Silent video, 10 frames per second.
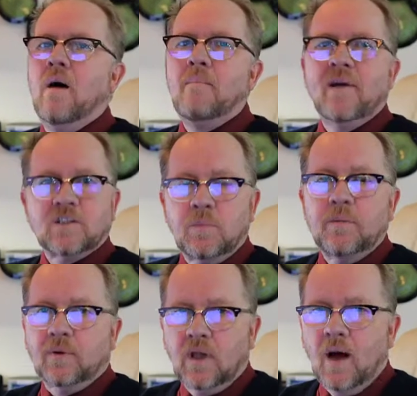mess
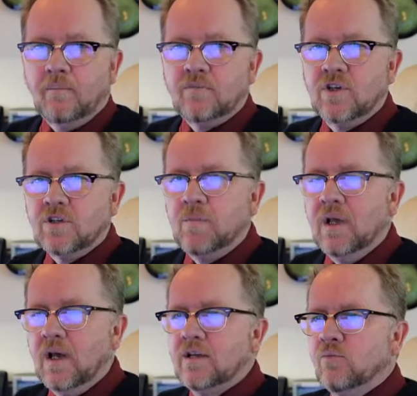people up, just
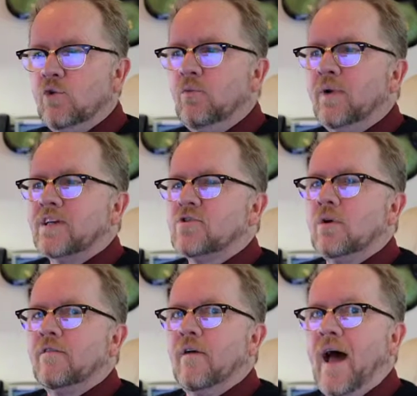because rubrics
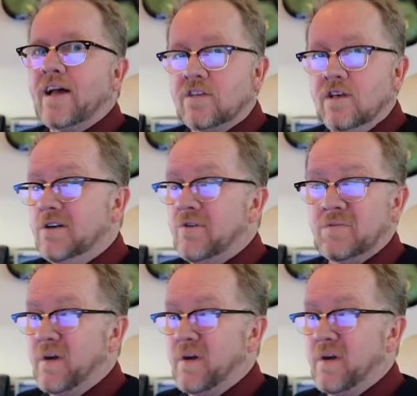sort of ask you to do this,